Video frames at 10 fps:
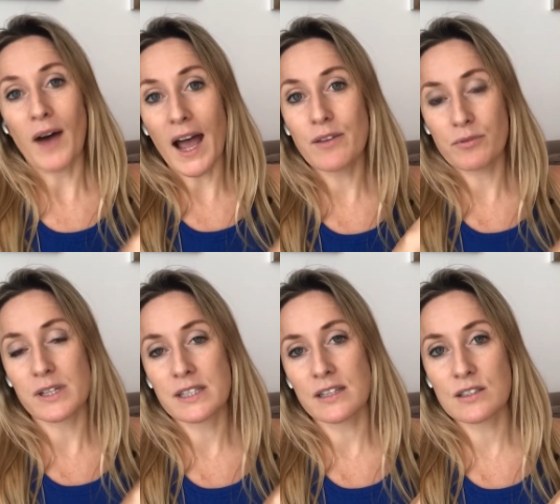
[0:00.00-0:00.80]
five
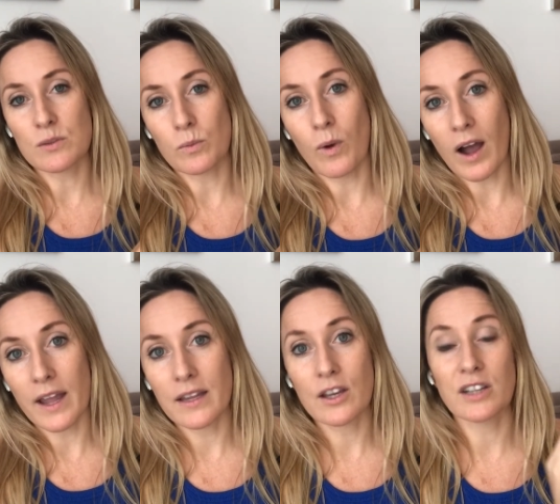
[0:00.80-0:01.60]
reasons
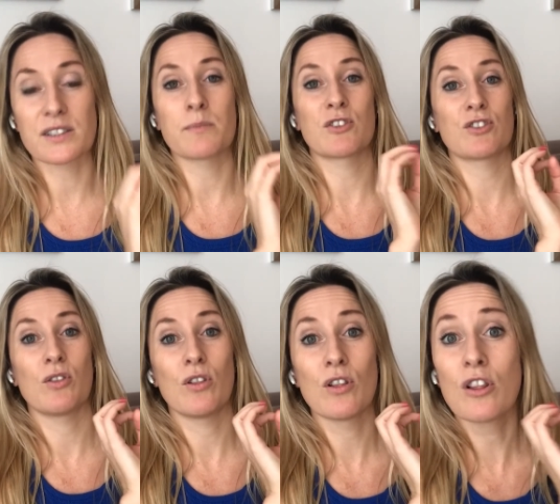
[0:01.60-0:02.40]
why customers
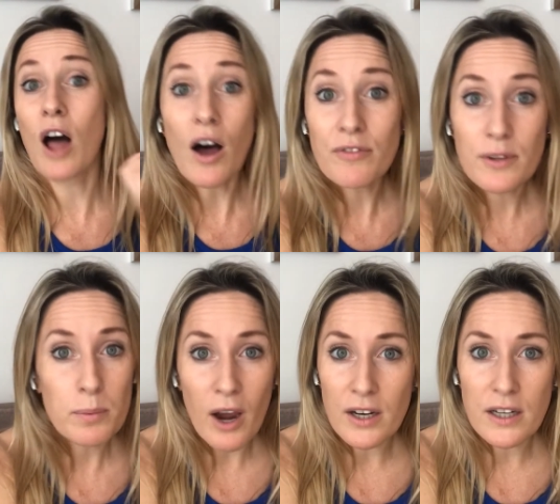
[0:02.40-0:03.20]
love the
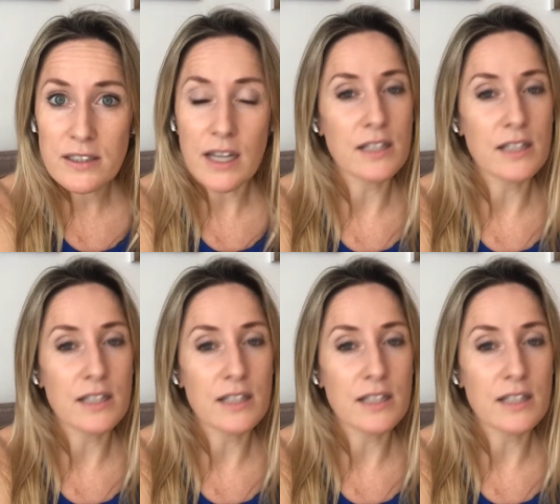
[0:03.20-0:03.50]
product,